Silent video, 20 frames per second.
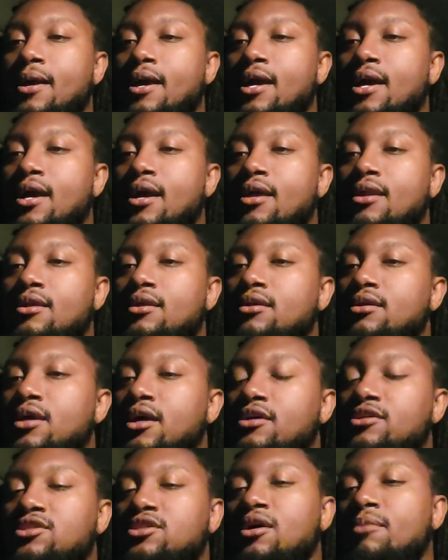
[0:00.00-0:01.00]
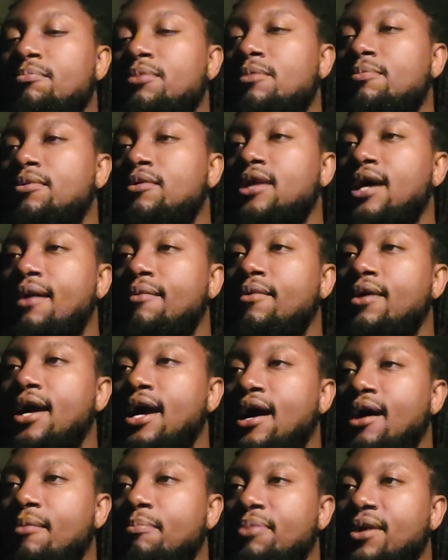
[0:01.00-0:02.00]
And there's some people that will
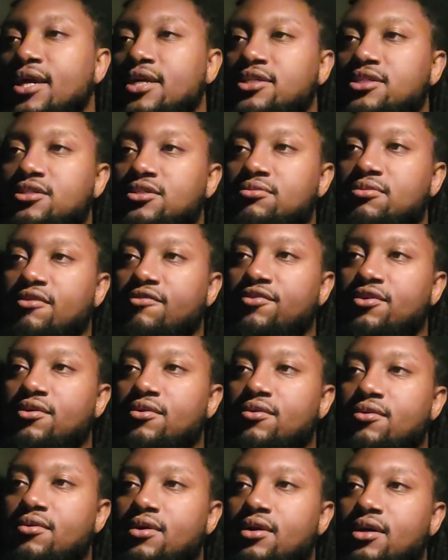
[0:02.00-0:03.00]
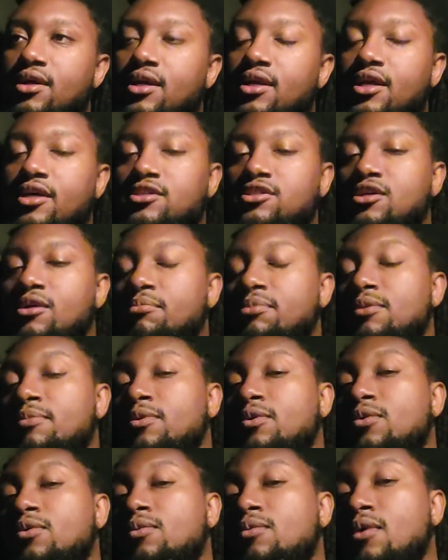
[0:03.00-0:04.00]
have patience with you, and there's some
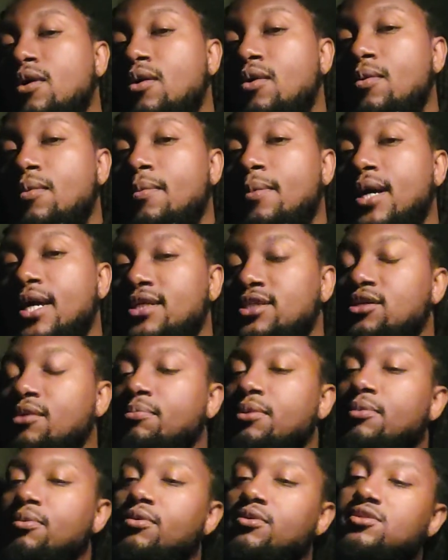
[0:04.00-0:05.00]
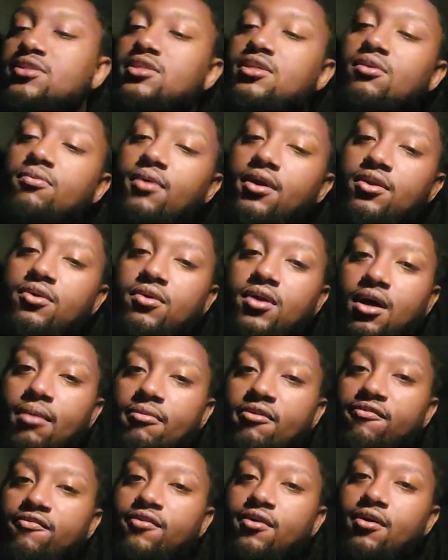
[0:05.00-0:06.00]
people who won't, and some people will see where you're
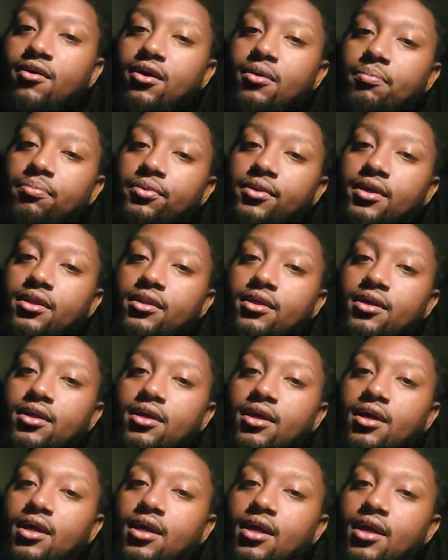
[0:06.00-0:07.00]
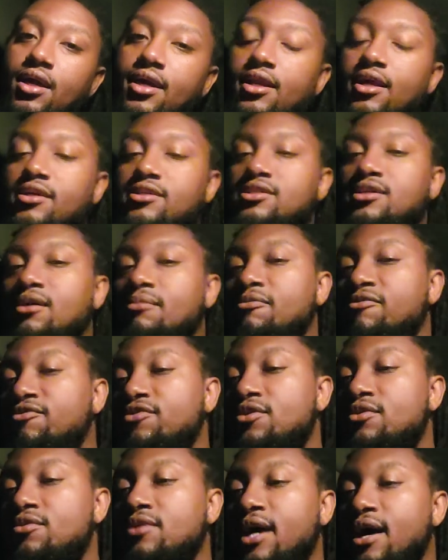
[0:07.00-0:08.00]
coming from completely, and there's some
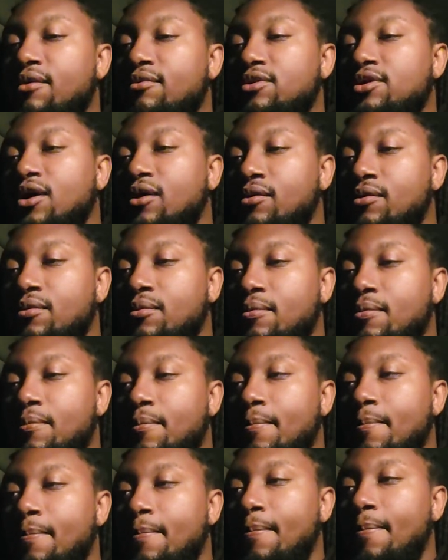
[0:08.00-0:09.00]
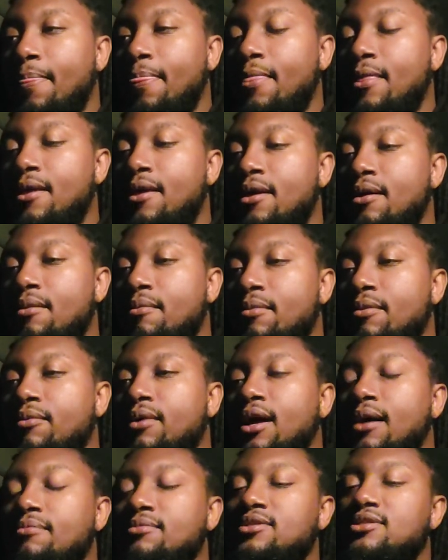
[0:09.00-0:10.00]
few that don't. But
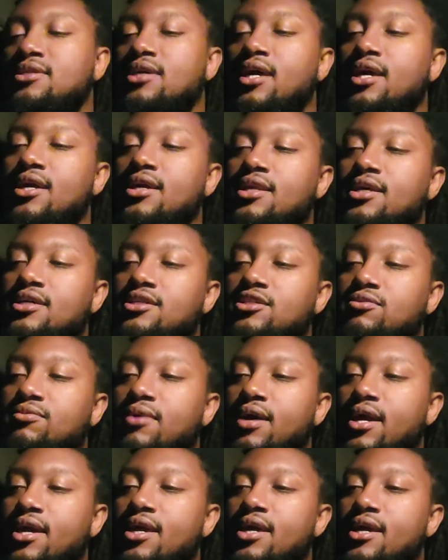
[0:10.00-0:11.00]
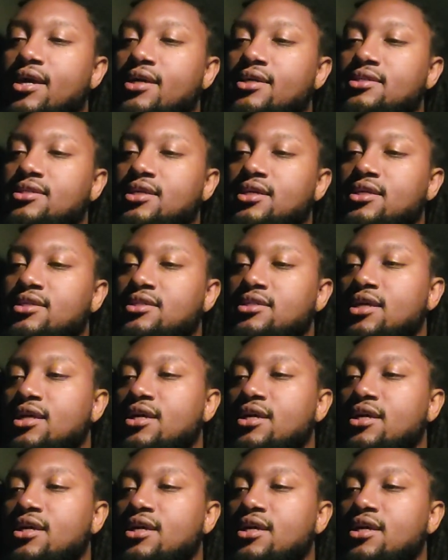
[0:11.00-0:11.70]
what I'm gonna say this way is